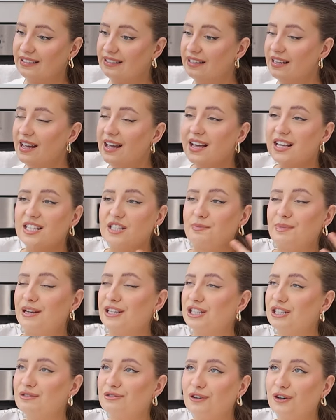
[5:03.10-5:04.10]
And
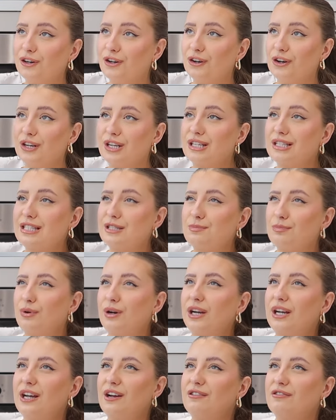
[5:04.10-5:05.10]
especially for a good
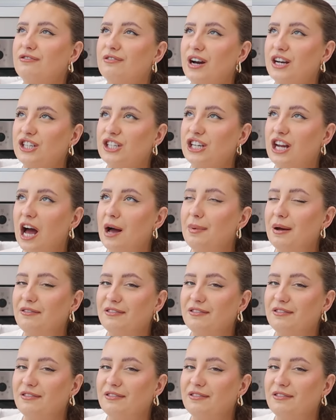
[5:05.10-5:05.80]
spring freshen up,